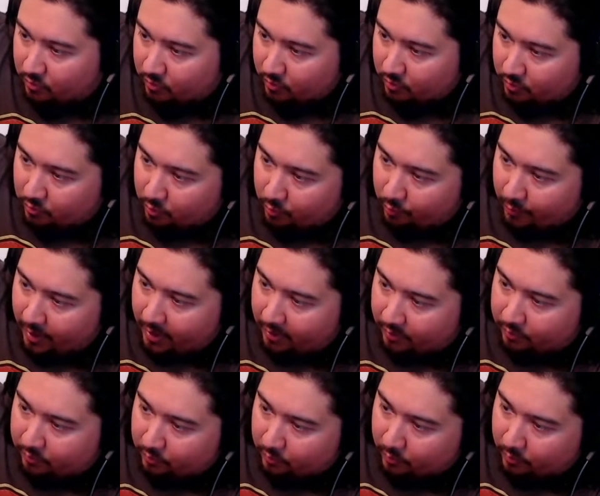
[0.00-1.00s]

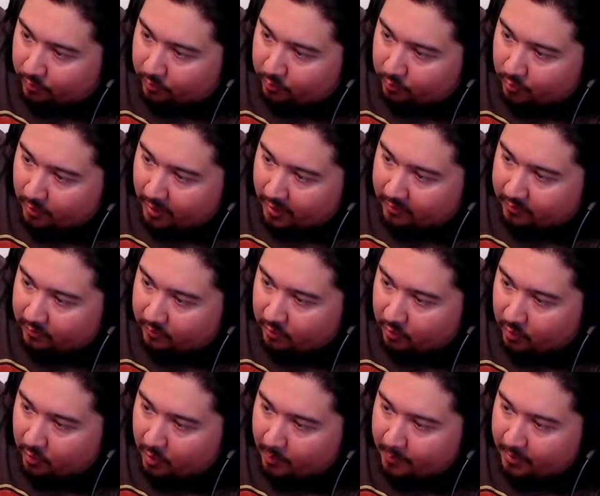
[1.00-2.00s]
Tyrannosaurus Rex.
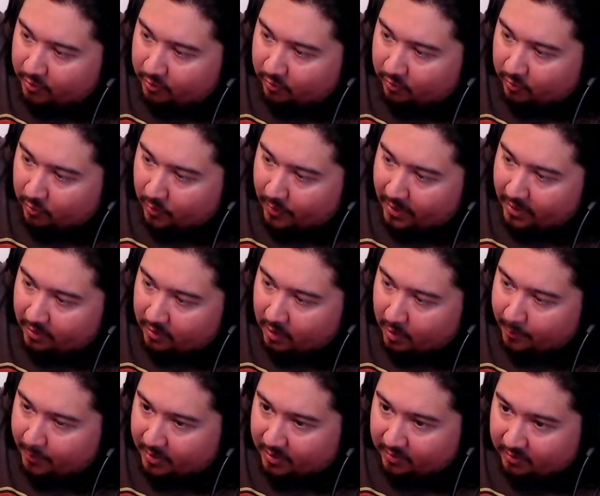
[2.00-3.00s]
So I'm gonna just go ahead and up
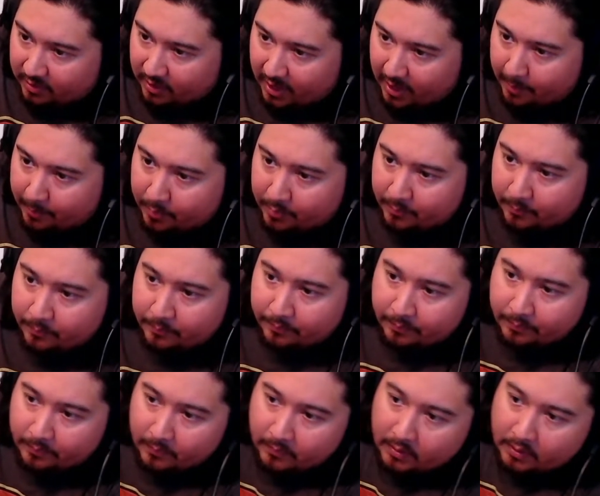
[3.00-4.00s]
at the top,
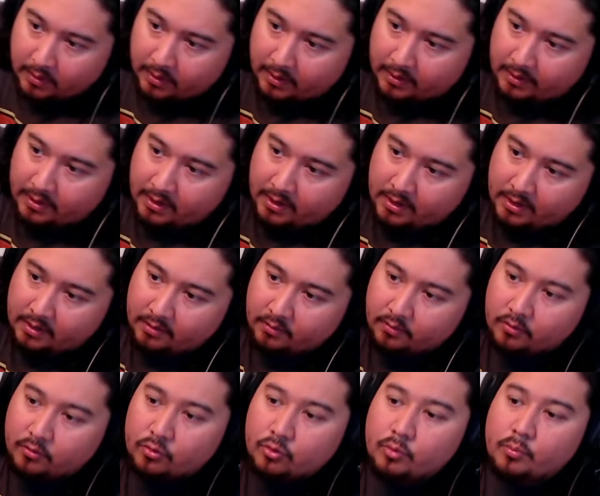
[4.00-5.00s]
and then
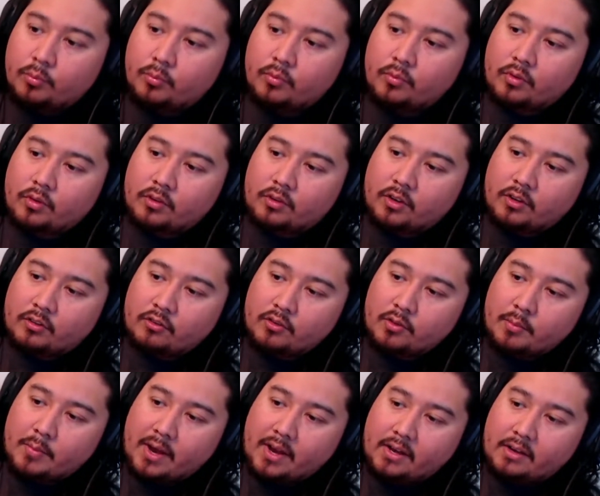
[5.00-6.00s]
touching
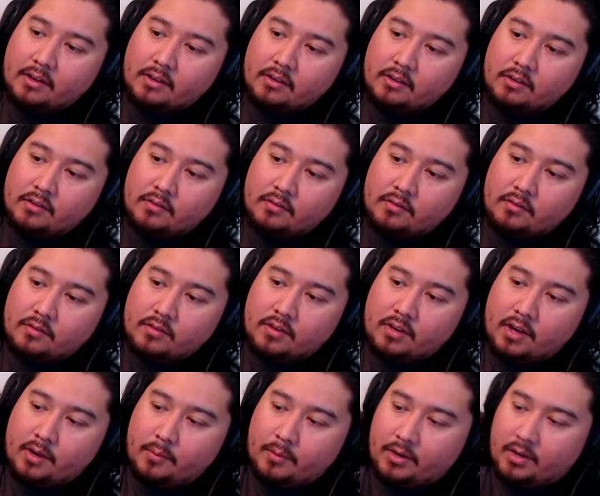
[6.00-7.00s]
the mic.
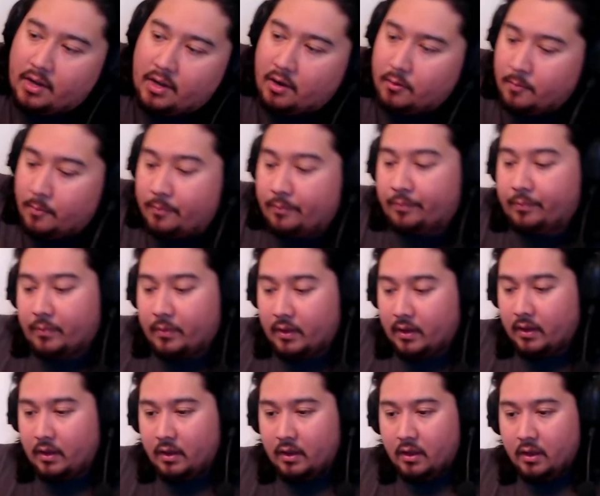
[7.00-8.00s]
There we go.
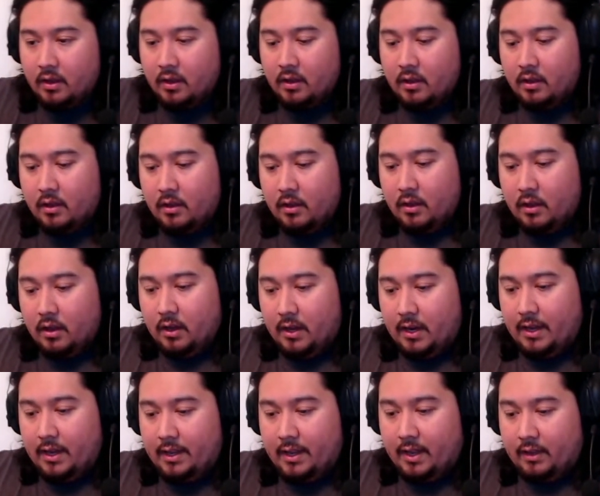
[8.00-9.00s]

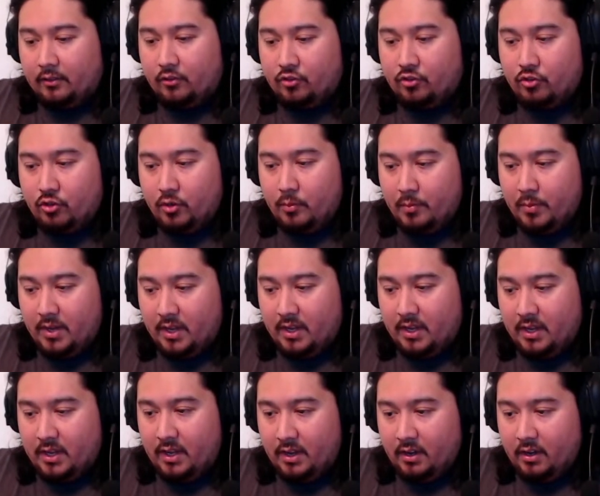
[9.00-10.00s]
And that should be
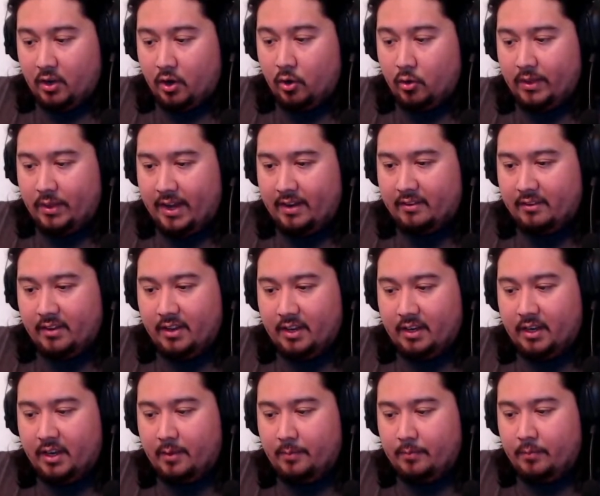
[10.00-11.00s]
it. Oh, that is it.
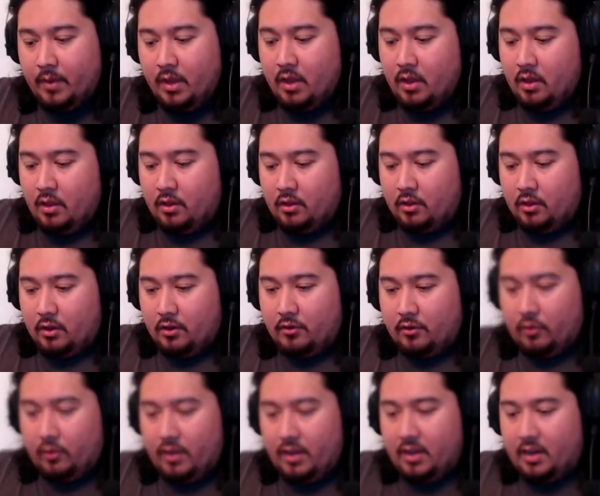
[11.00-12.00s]
Yep. There's
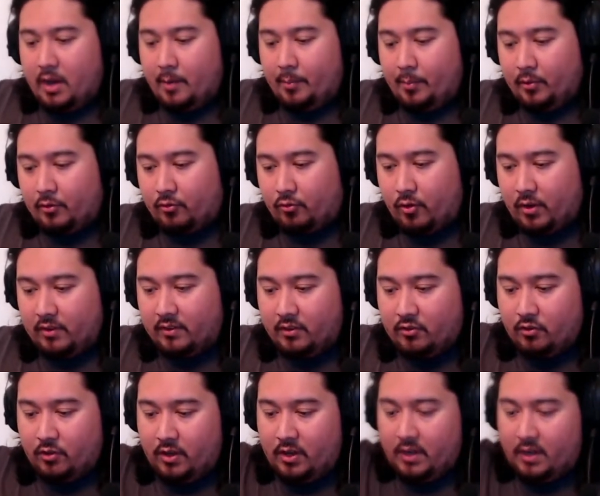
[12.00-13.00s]
only a couple of strings that you
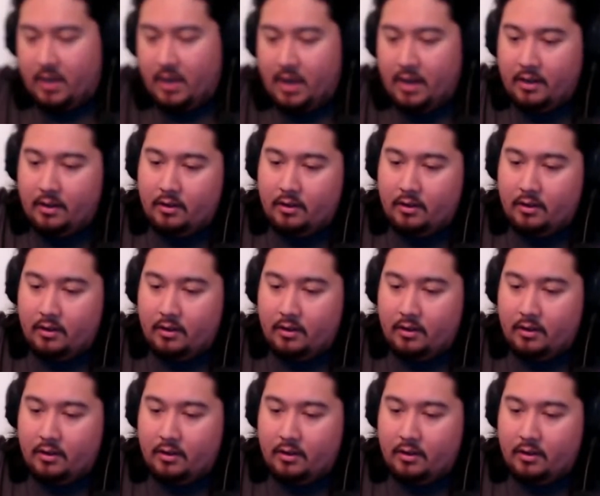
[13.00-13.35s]
need to cut.